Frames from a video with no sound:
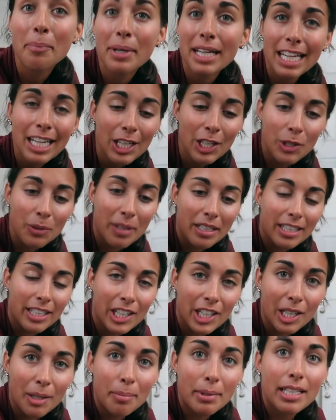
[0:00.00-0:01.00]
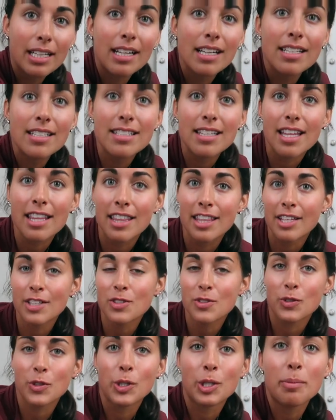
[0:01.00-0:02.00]
bringing you in here because
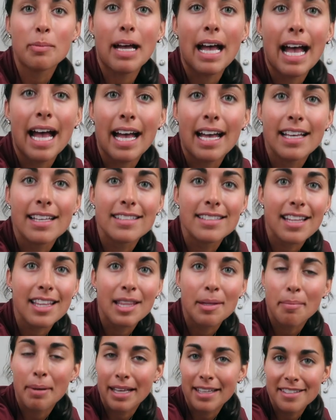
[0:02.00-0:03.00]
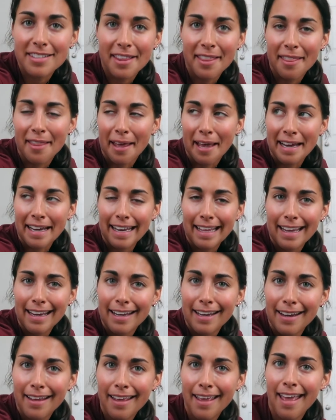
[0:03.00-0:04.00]
this room has the best
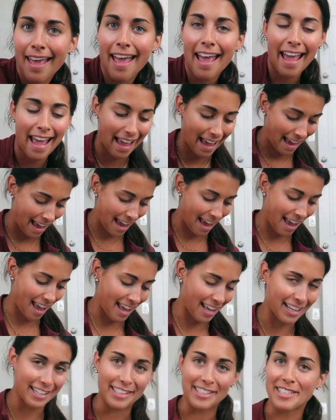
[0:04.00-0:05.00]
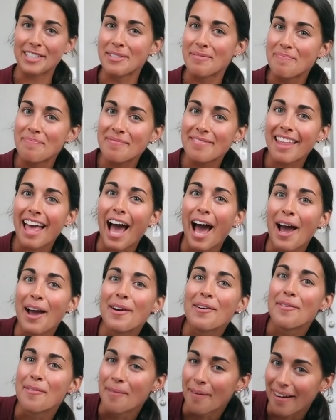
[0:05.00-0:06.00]
lighting, and
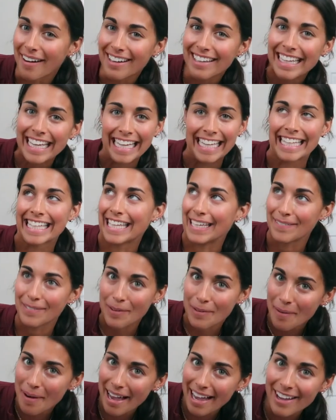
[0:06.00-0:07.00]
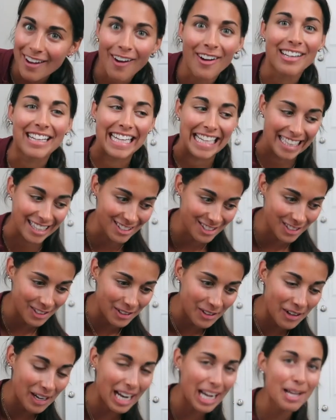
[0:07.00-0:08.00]
I won a giveaway on
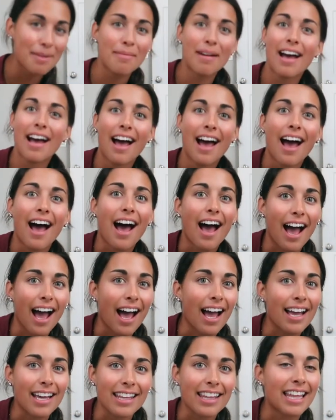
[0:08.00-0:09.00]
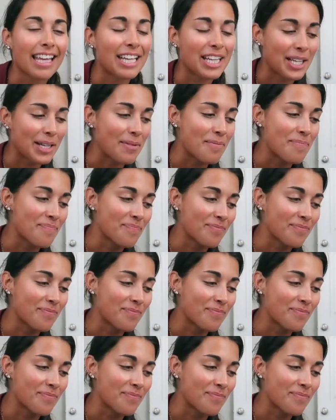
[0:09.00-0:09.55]
Instagram. I like,